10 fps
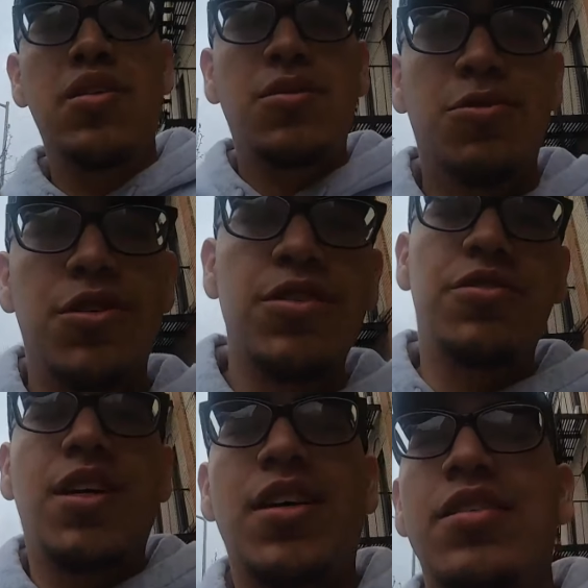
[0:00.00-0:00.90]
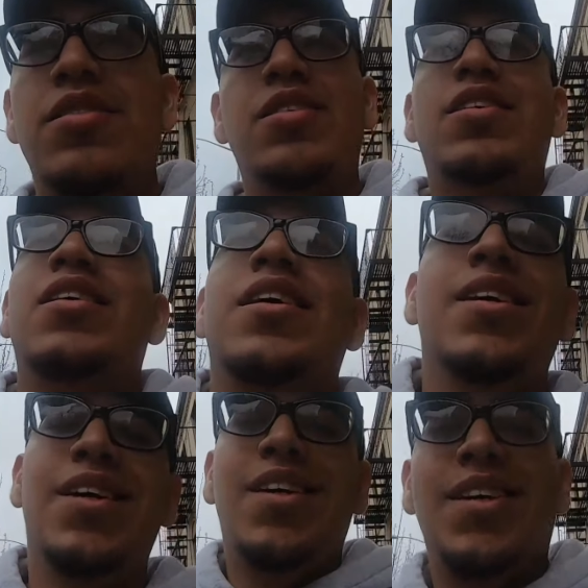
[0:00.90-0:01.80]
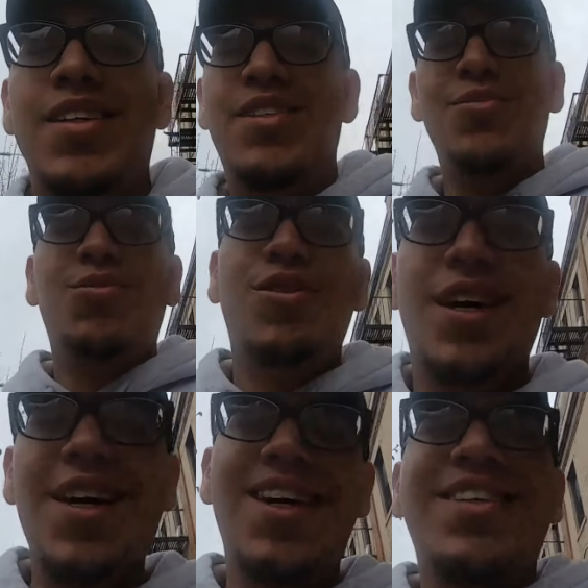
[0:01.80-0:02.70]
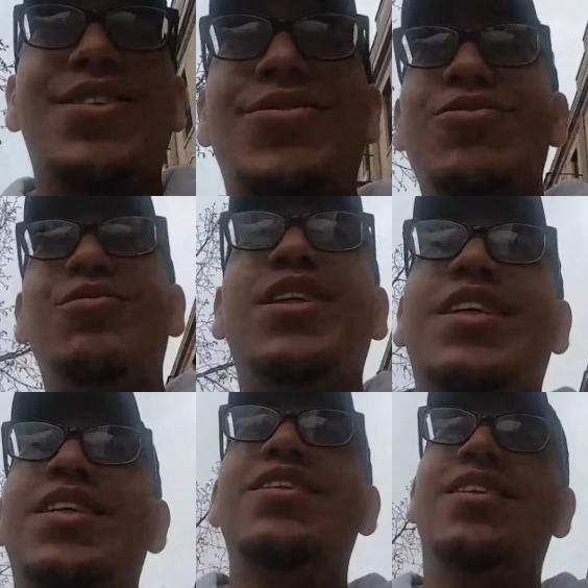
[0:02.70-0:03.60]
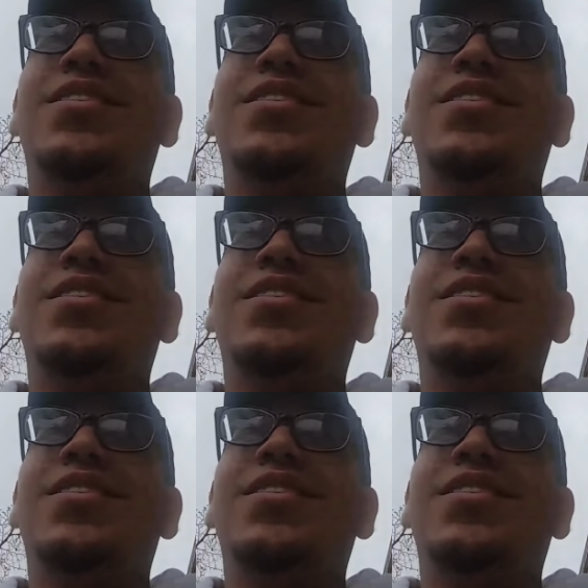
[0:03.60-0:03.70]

Good morning, you guys. It's your boy Alex from Media,